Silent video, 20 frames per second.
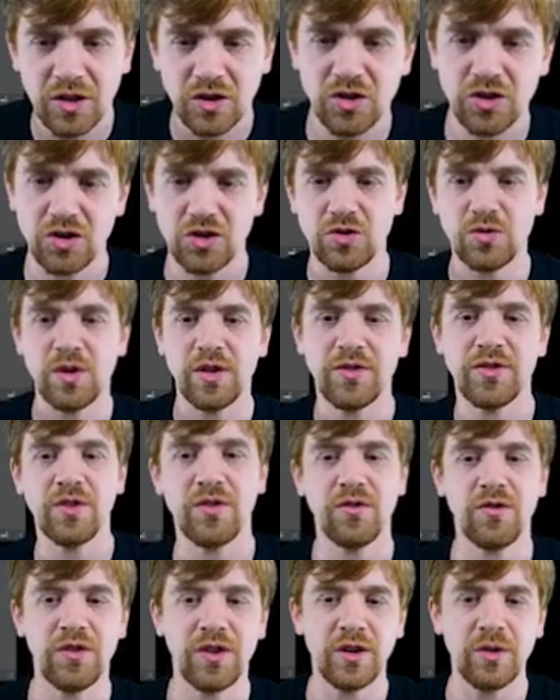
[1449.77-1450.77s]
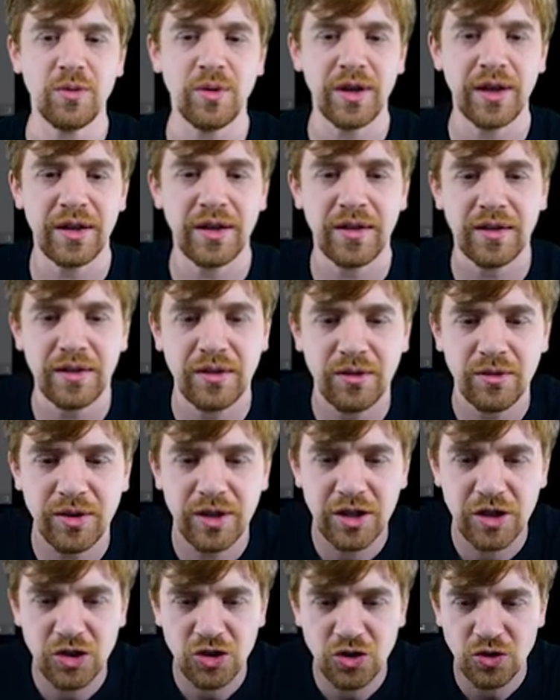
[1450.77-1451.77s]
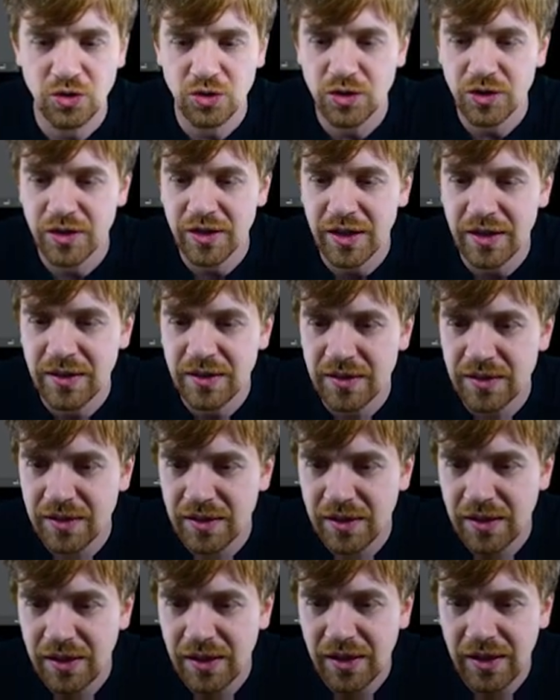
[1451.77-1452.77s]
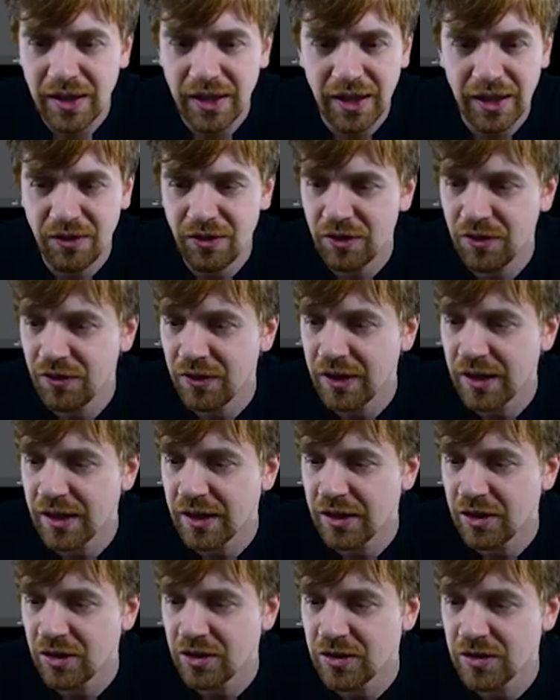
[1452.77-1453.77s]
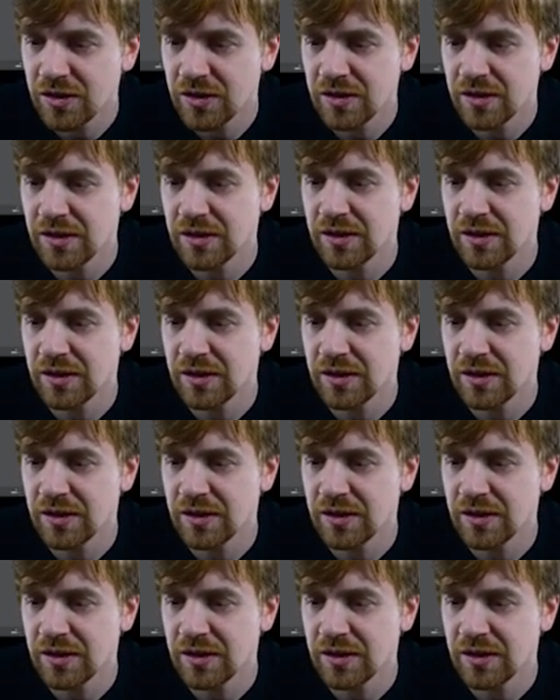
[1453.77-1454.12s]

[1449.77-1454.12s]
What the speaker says: just to have something where we are sure that everything are not